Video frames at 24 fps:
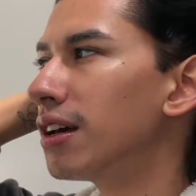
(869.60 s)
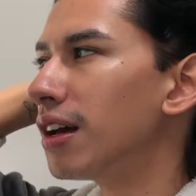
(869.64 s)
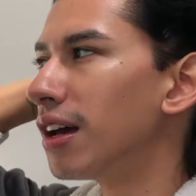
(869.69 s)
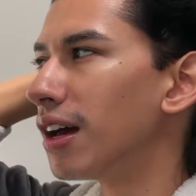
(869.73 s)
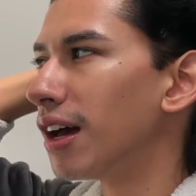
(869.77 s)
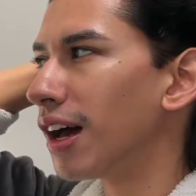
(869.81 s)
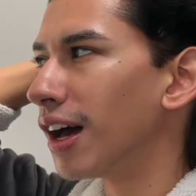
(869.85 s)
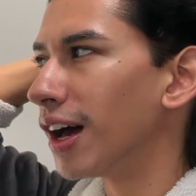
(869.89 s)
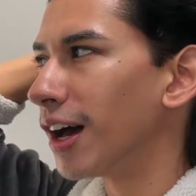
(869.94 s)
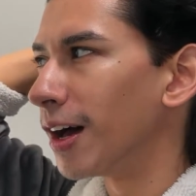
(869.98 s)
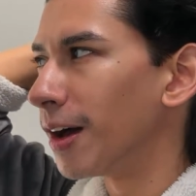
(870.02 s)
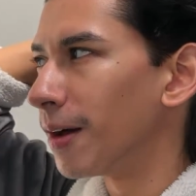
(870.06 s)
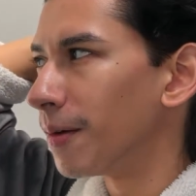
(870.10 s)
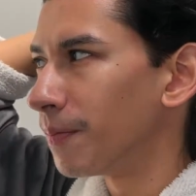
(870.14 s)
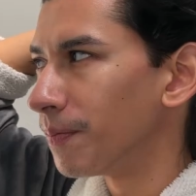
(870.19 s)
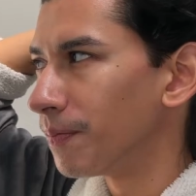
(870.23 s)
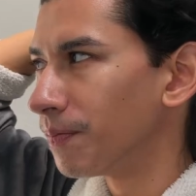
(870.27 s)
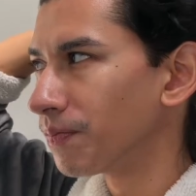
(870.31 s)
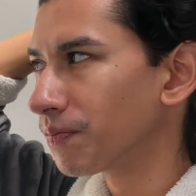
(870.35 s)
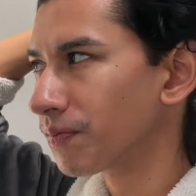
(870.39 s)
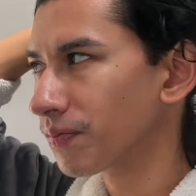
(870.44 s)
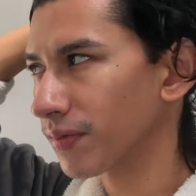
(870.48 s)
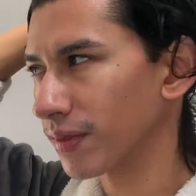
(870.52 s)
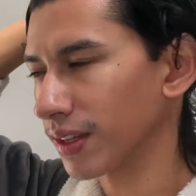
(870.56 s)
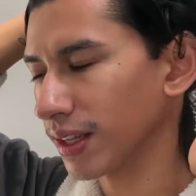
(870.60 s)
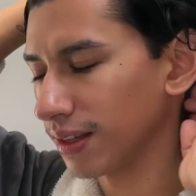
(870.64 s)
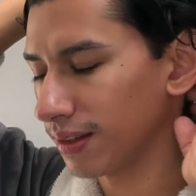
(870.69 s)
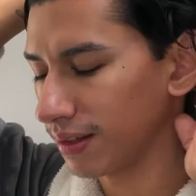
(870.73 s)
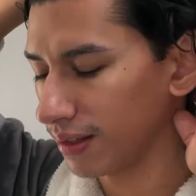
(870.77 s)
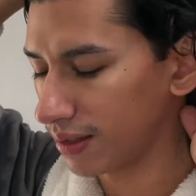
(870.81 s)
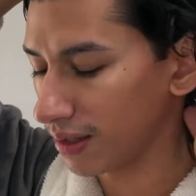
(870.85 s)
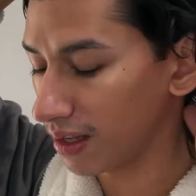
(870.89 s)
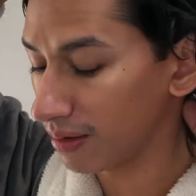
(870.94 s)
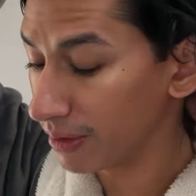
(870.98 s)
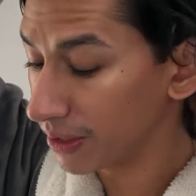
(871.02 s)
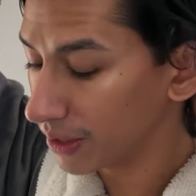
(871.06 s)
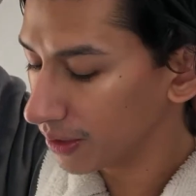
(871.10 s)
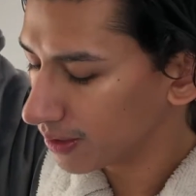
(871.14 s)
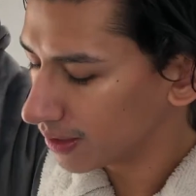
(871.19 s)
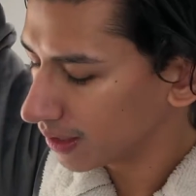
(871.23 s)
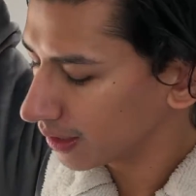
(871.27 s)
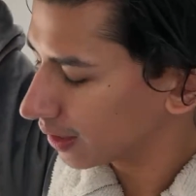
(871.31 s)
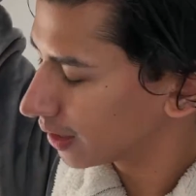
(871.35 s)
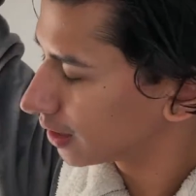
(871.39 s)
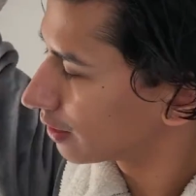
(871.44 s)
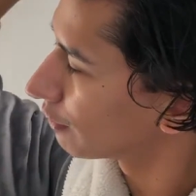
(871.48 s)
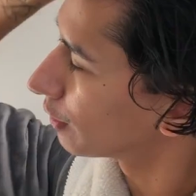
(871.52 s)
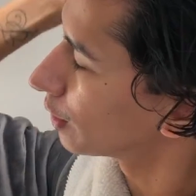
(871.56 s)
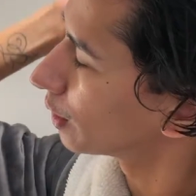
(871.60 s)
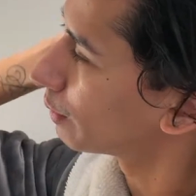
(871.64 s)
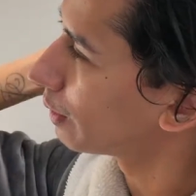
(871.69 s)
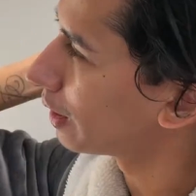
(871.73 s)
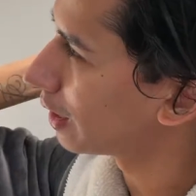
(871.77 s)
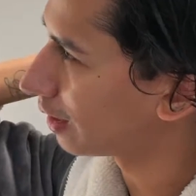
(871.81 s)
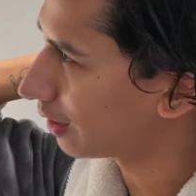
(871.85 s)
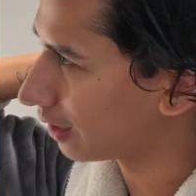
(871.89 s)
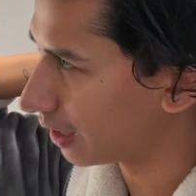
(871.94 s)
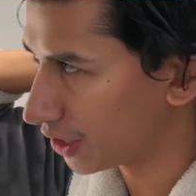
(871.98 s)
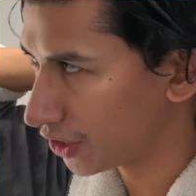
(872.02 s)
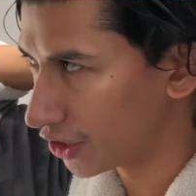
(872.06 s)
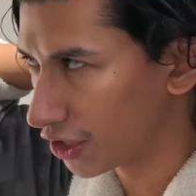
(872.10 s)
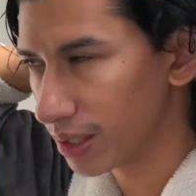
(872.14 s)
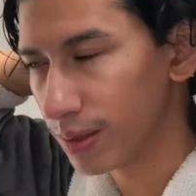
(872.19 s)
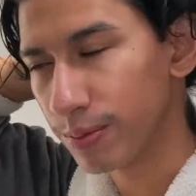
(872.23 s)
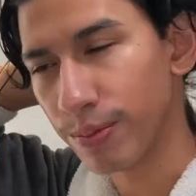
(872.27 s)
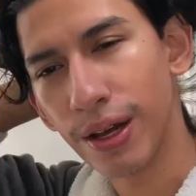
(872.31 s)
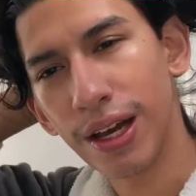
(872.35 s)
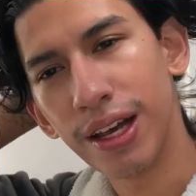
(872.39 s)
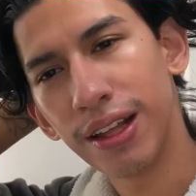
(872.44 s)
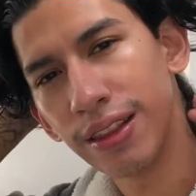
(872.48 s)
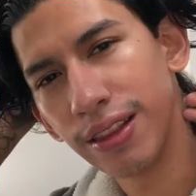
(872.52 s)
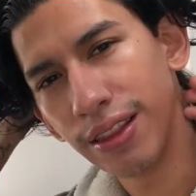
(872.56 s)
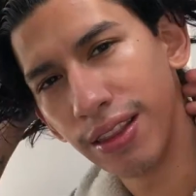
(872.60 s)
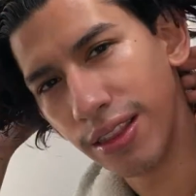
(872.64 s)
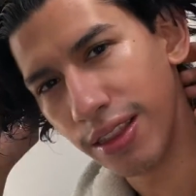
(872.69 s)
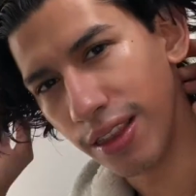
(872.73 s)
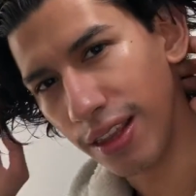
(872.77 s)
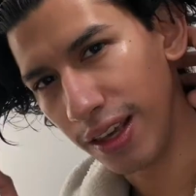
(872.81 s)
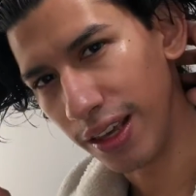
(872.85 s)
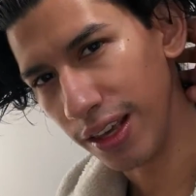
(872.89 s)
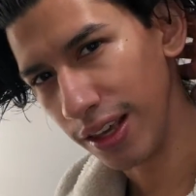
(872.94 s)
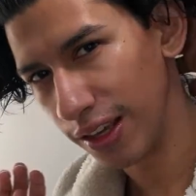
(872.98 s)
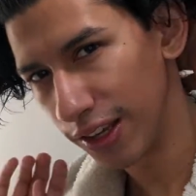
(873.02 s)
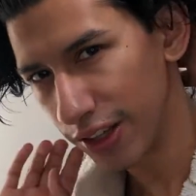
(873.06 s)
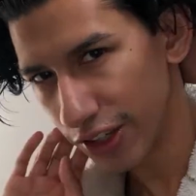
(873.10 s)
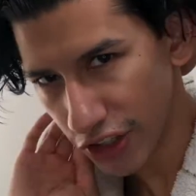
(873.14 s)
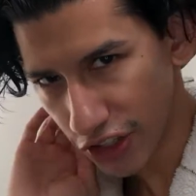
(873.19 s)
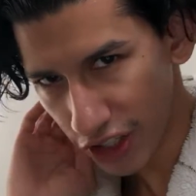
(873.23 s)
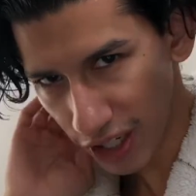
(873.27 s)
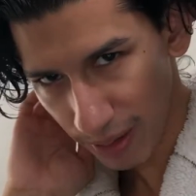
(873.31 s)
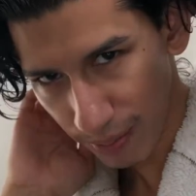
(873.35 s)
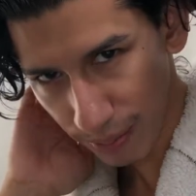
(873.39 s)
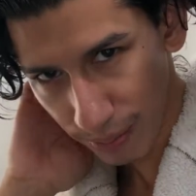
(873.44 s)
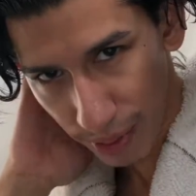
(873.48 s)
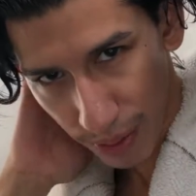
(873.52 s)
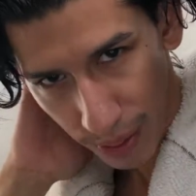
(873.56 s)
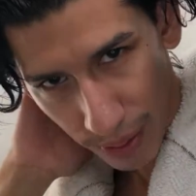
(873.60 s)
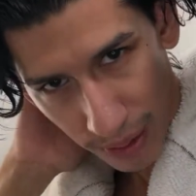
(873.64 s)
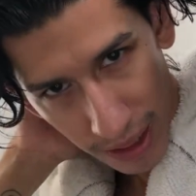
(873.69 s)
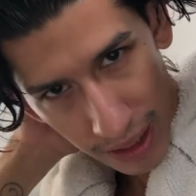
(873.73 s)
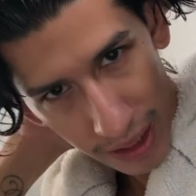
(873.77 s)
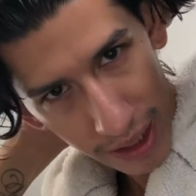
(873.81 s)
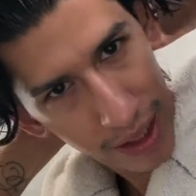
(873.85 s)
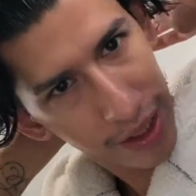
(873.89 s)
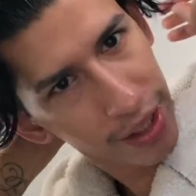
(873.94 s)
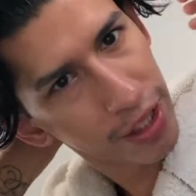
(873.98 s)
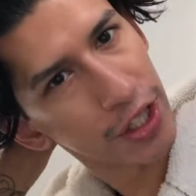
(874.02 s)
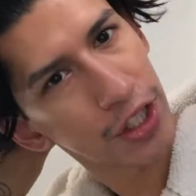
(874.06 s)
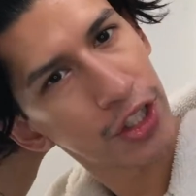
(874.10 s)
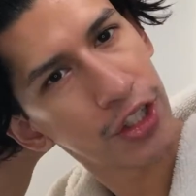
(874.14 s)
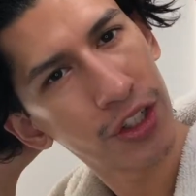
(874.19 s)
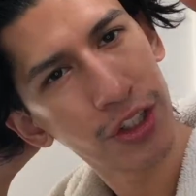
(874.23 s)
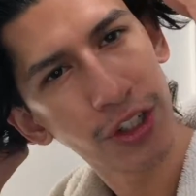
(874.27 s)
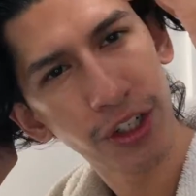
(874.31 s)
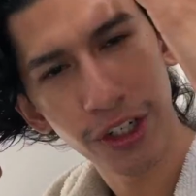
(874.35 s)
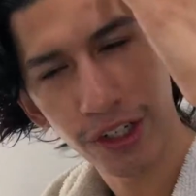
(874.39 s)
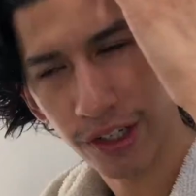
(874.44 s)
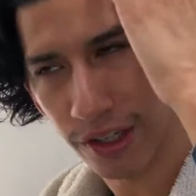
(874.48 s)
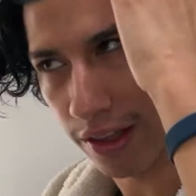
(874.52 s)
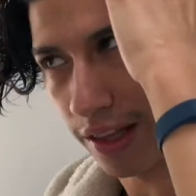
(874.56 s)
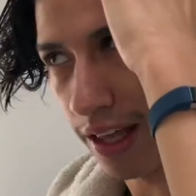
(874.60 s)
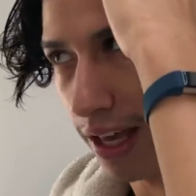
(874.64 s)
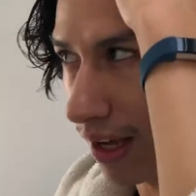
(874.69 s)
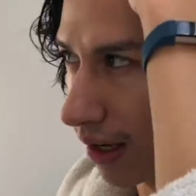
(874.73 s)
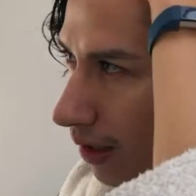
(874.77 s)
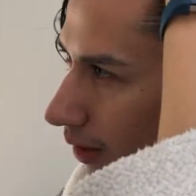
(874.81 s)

So I've been using this for a while. I just bought the shampoo and conditioner that